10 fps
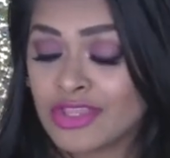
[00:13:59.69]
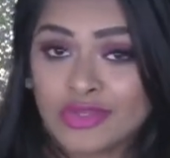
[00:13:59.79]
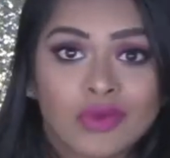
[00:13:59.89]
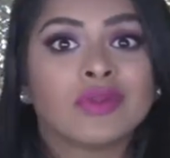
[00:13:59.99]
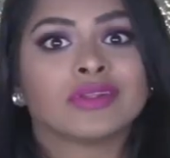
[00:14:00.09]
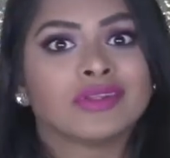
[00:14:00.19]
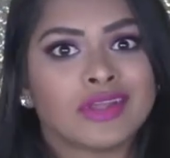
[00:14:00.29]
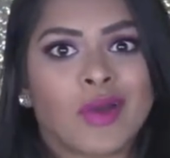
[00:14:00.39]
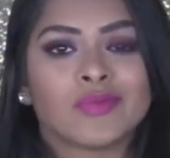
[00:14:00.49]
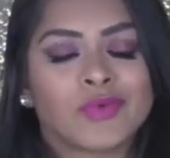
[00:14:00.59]
written
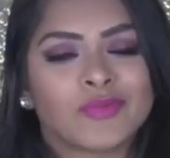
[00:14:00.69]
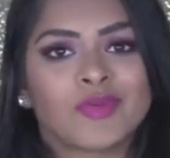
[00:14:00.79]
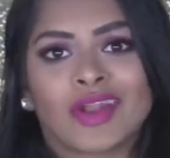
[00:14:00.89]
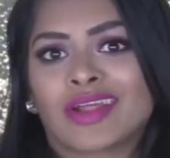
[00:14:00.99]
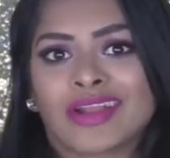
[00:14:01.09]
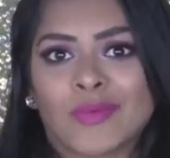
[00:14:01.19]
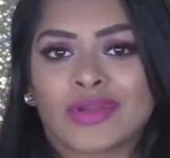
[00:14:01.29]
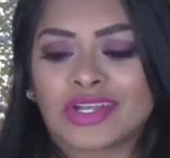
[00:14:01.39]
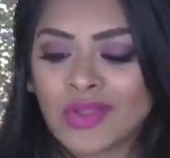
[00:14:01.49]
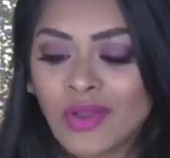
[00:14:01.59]
down what product I
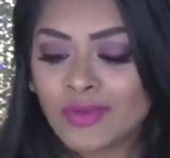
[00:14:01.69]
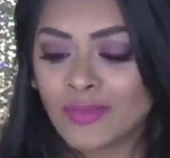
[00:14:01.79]
want to talk